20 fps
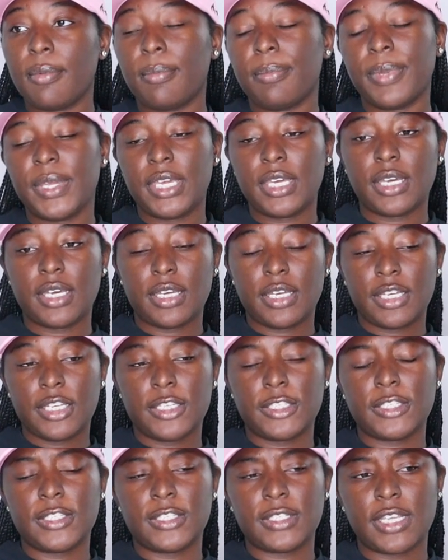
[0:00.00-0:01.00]

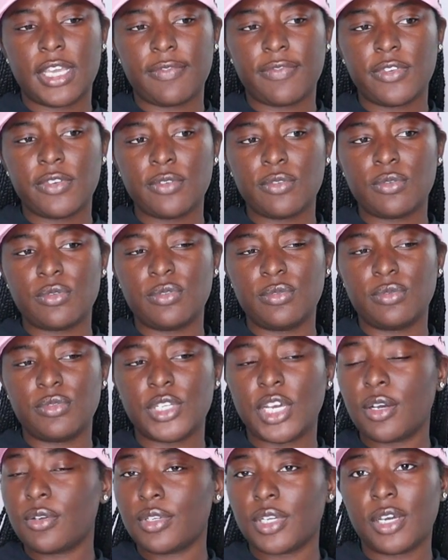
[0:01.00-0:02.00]
Because if you
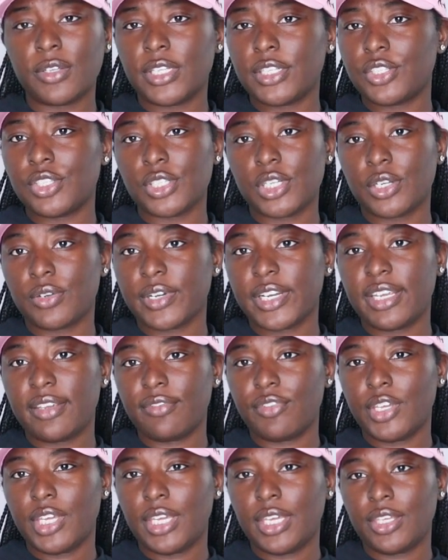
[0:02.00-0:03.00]
don't know that you're
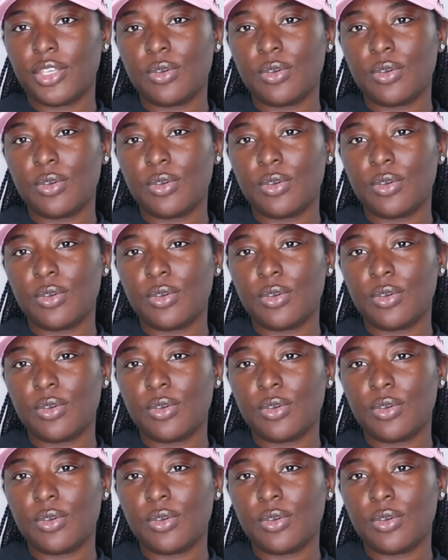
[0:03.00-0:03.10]
grieving,